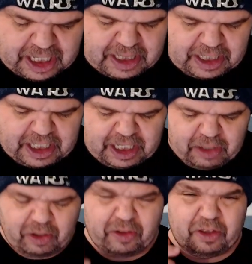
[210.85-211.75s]

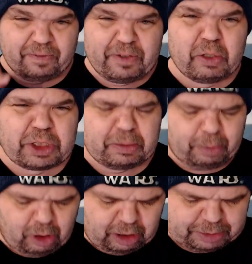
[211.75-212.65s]
The fusion
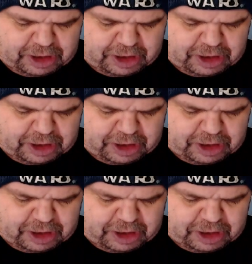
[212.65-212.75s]
bombs,